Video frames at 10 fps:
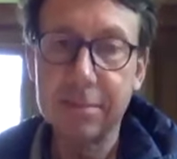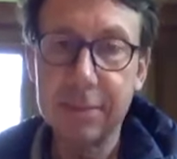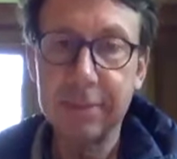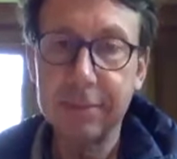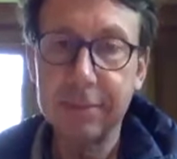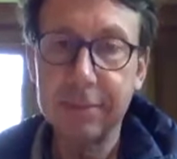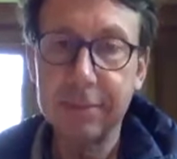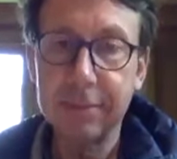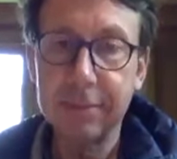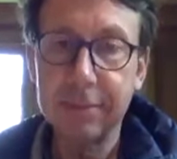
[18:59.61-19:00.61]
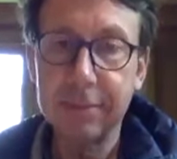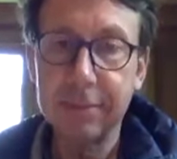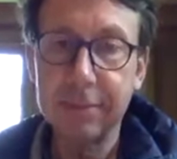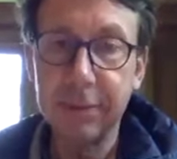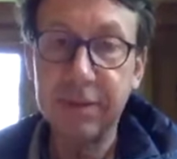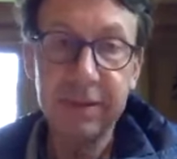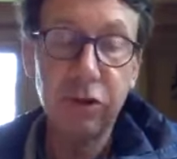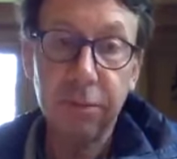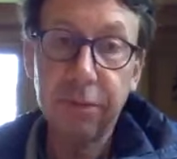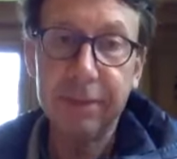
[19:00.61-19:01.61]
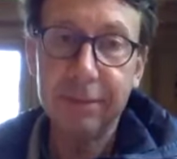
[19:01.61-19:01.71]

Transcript: you know, an existential threat. I